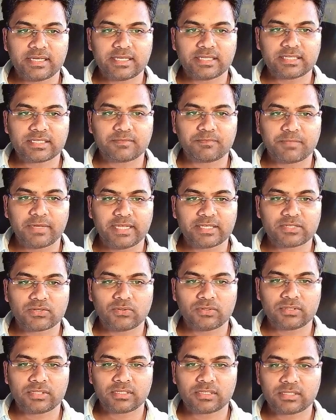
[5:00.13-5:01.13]
is,
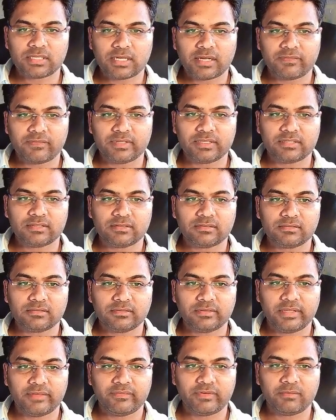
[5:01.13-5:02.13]
placeholder, I will
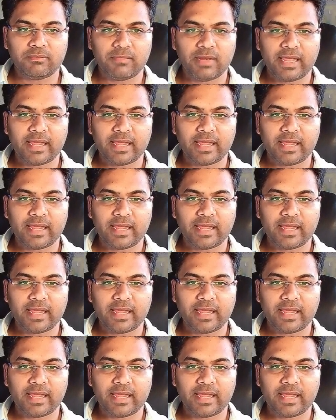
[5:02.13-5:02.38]
leave it